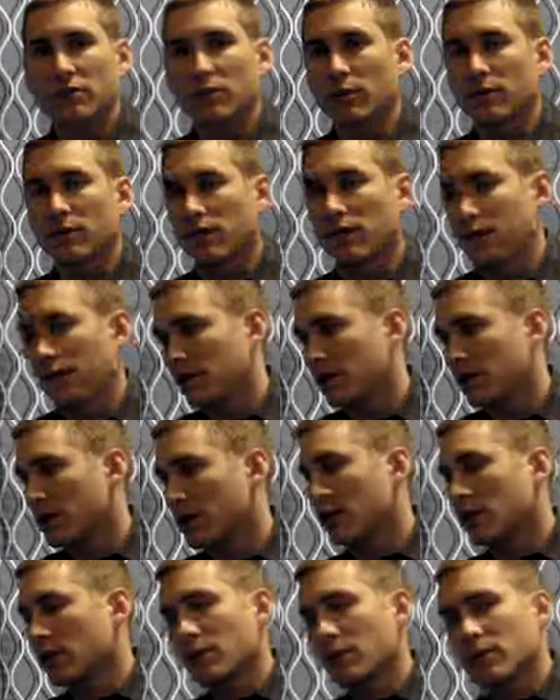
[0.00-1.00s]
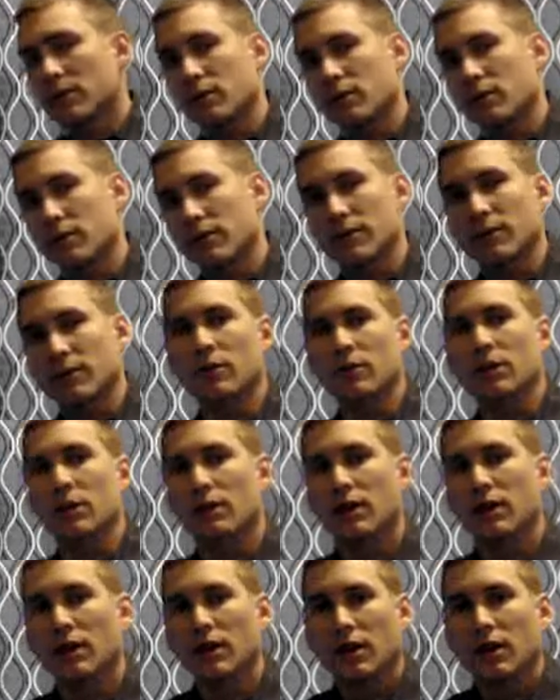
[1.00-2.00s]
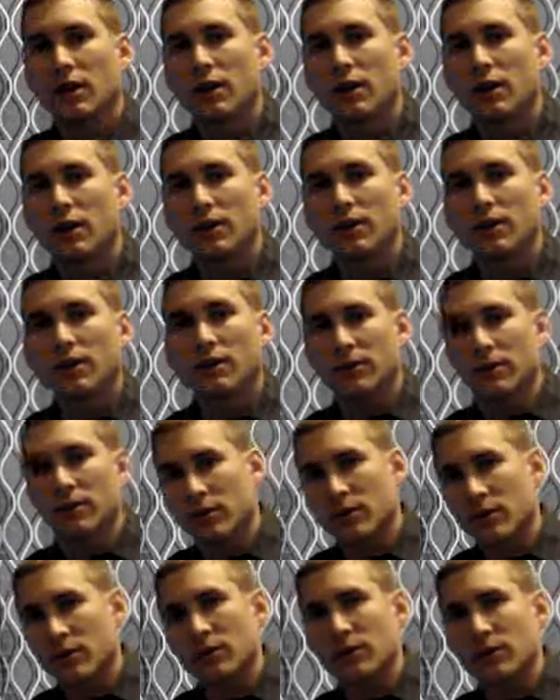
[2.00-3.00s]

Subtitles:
A few seconds later it goes to a different one, and a different one.